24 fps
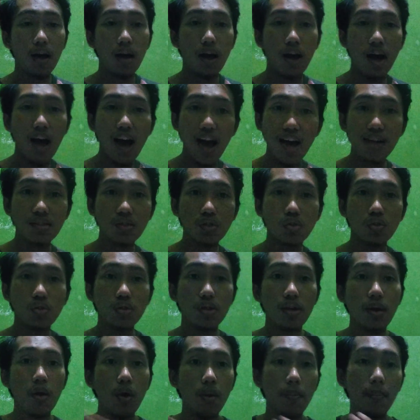asked to
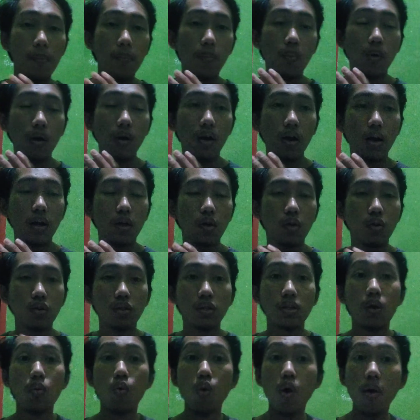the
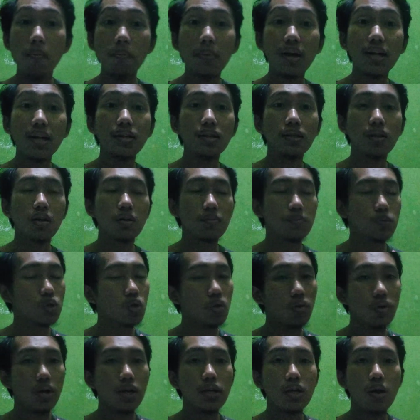woman
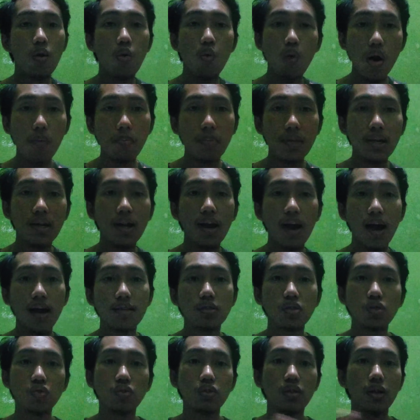
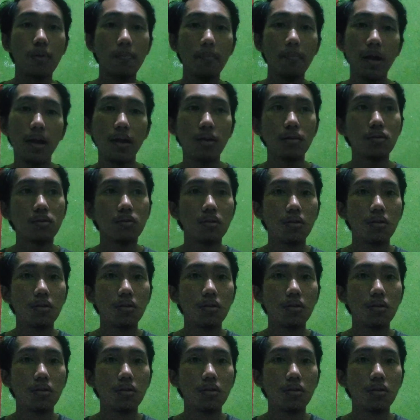asked to the man